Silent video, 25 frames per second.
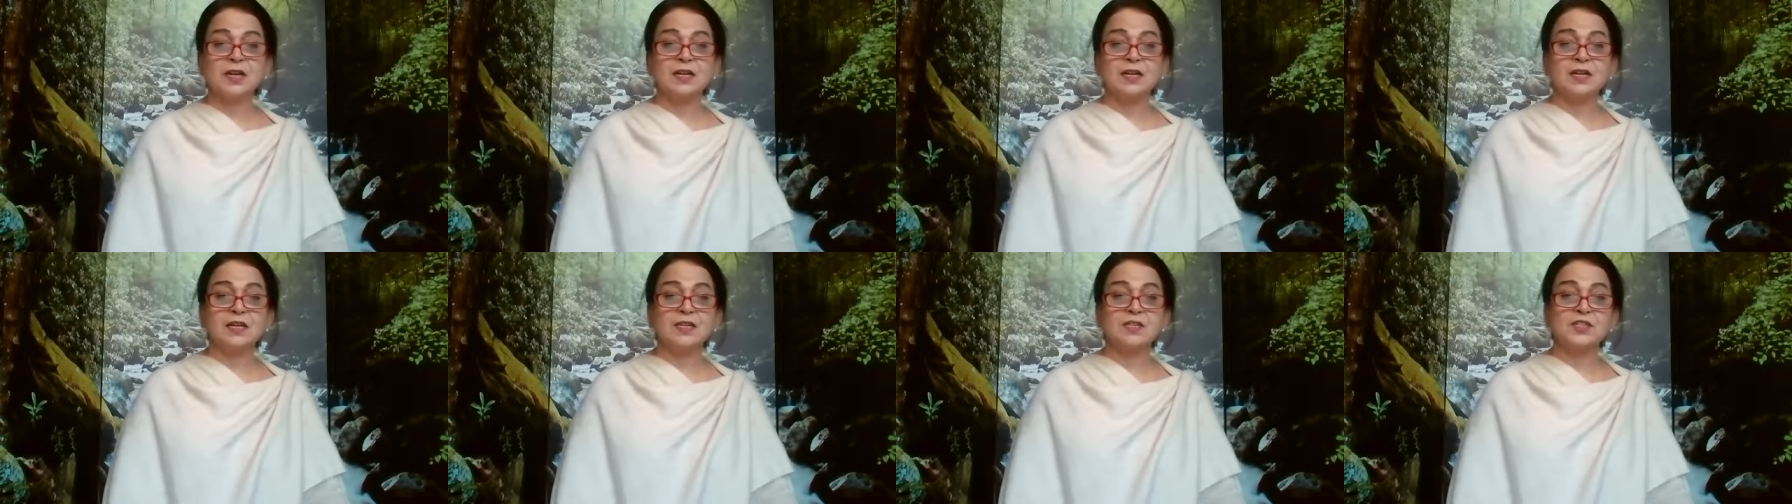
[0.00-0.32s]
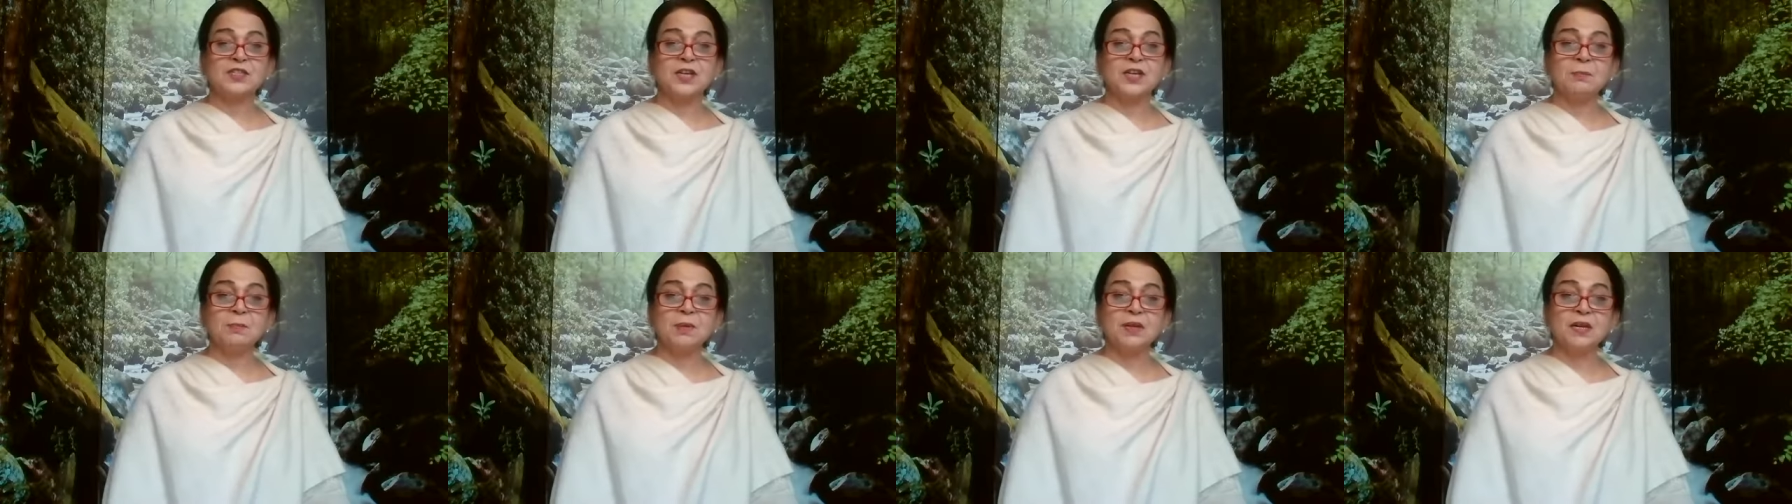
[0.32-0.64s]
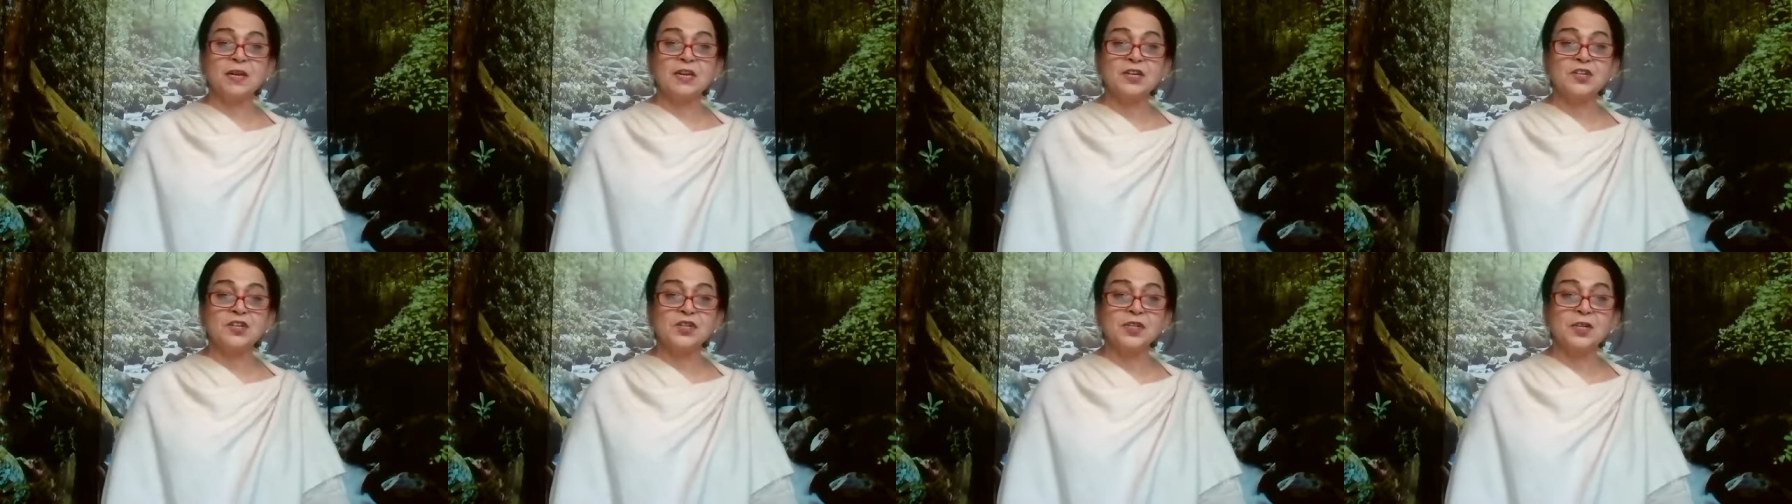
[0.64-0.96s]
and
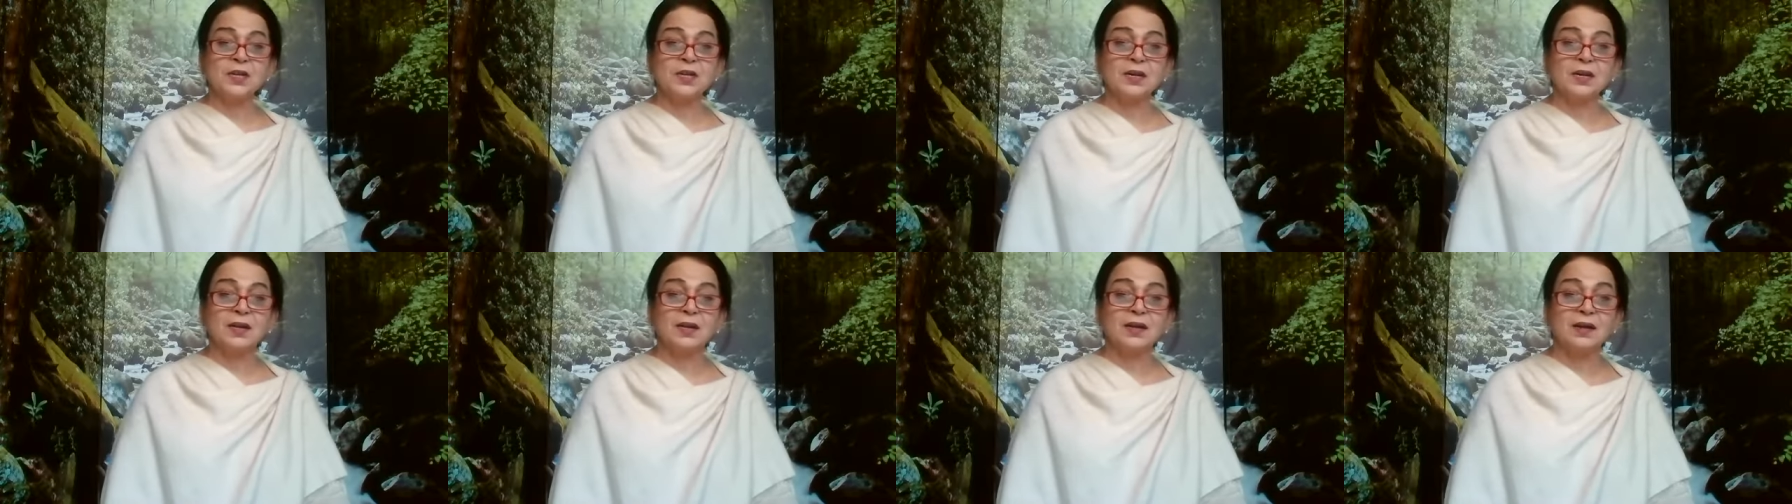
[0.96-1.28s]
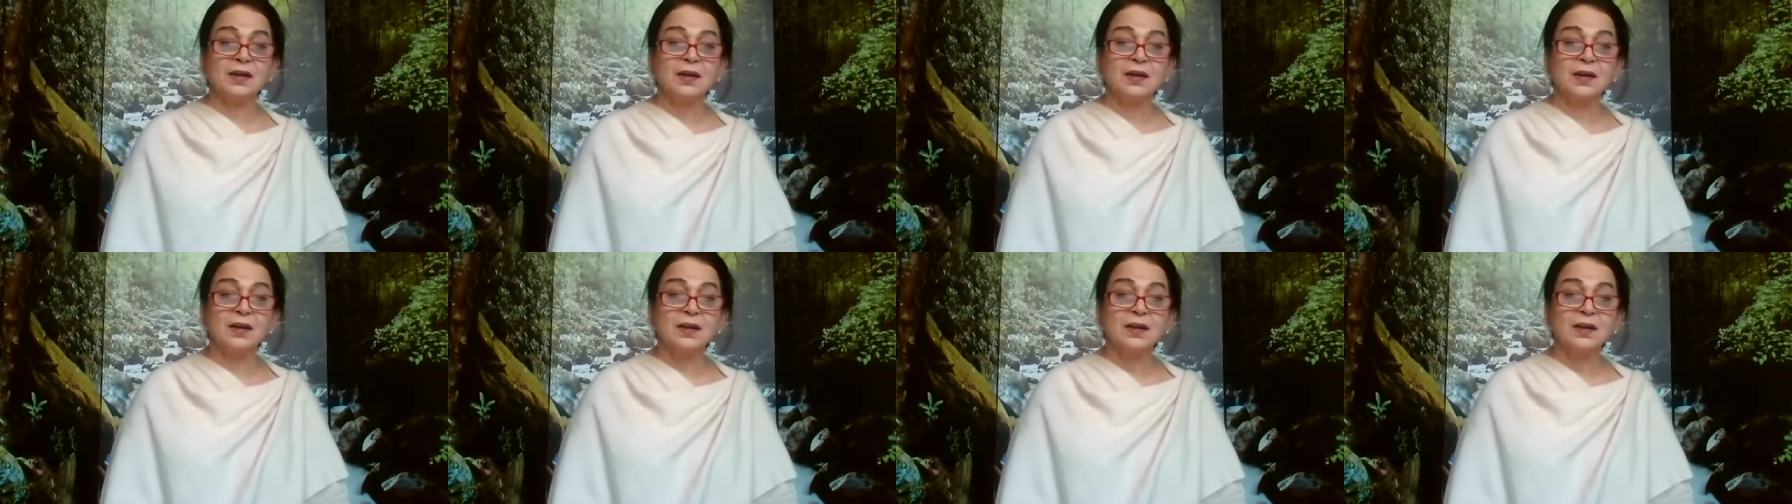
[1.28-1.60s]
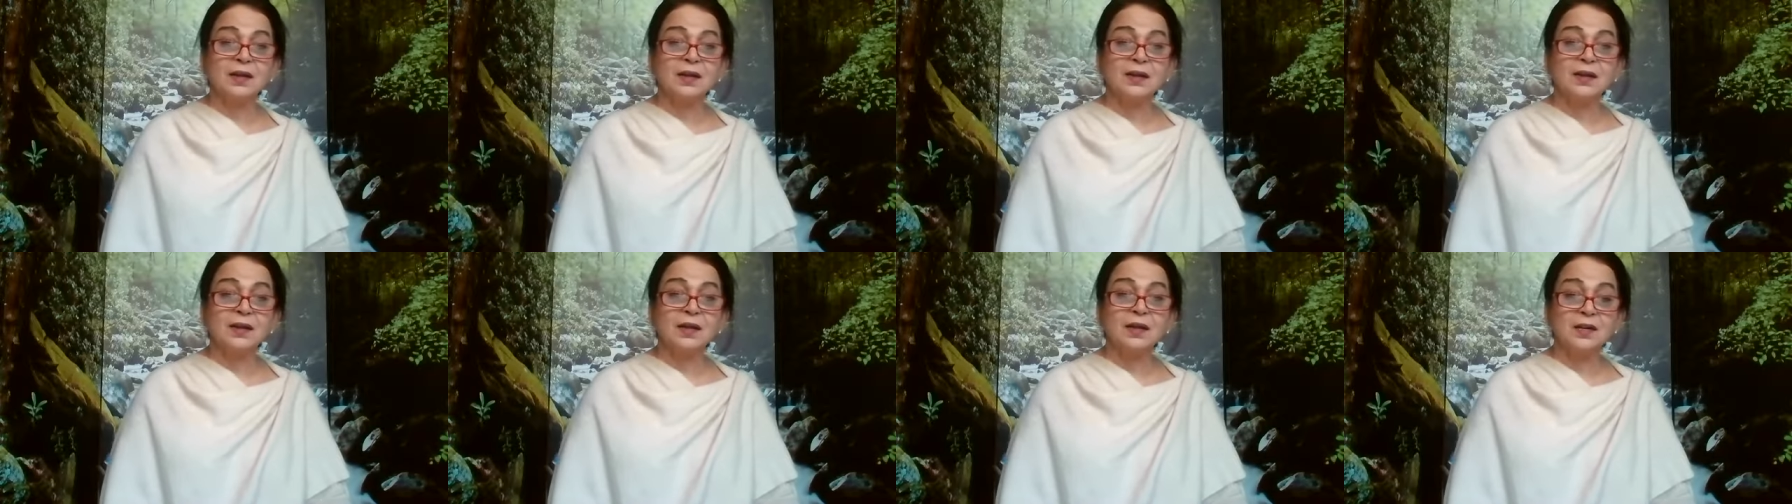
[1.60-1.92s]
insemination,
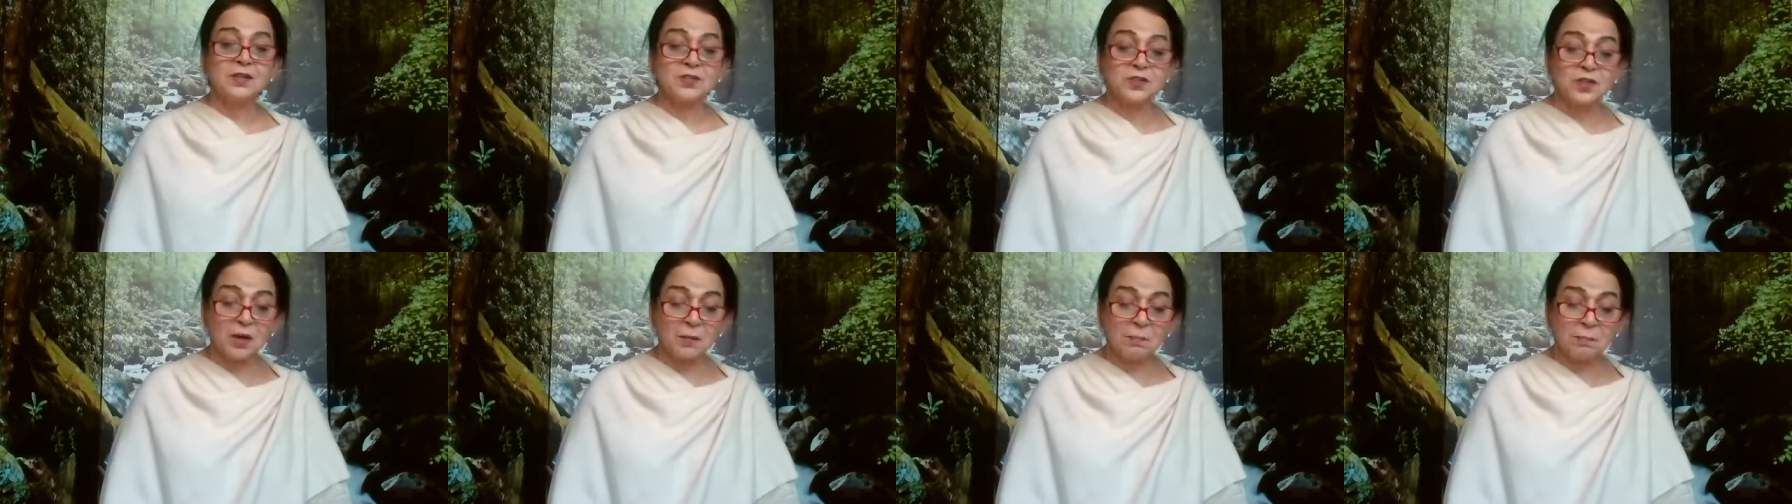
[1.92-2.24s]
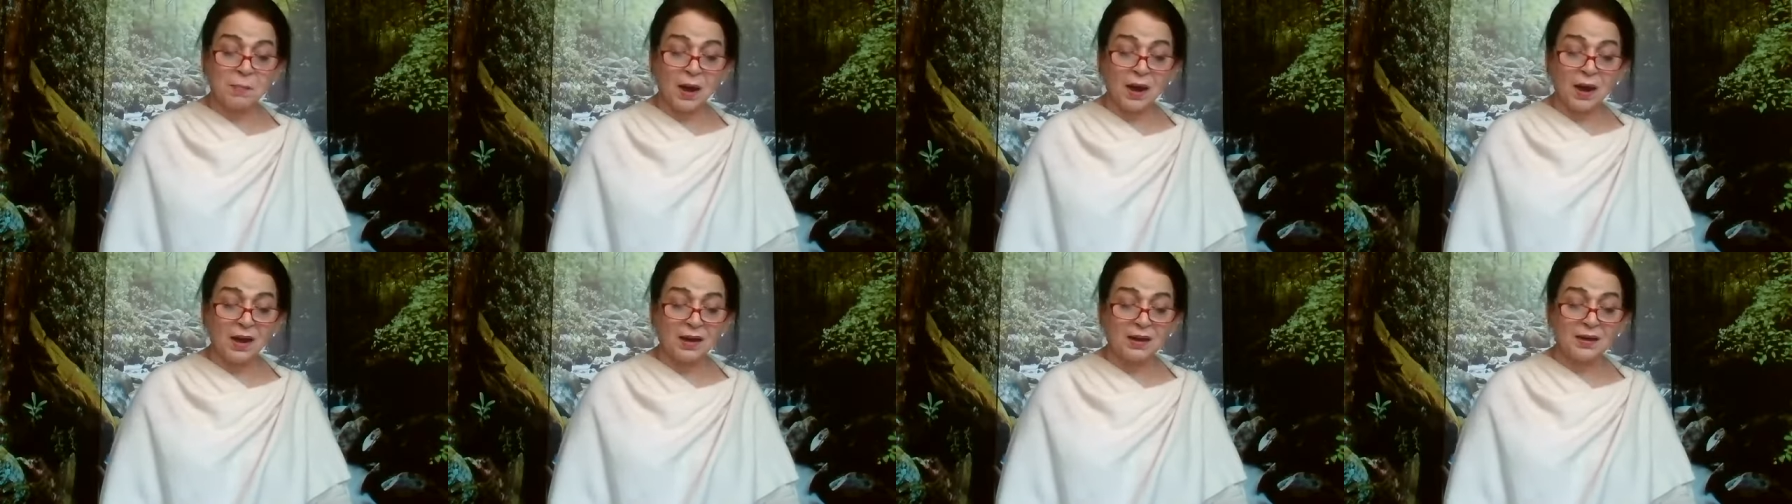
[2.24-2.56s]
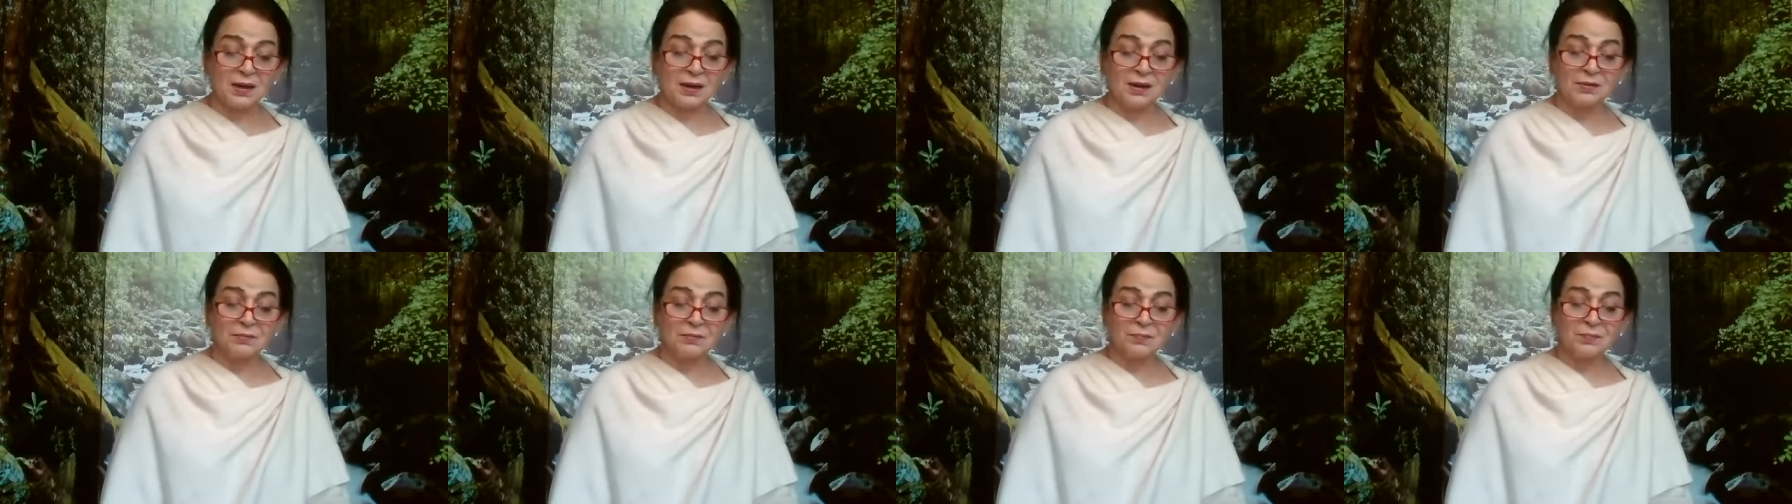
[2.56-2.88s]
it's
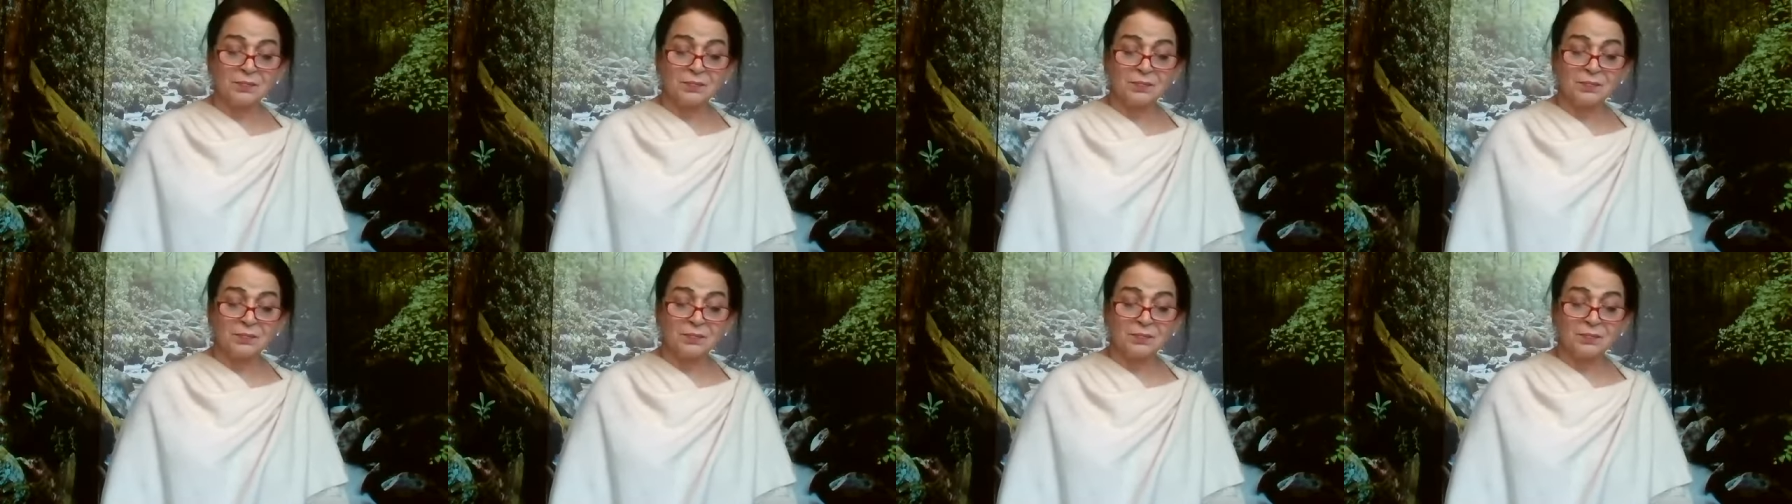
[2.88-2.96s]
apan.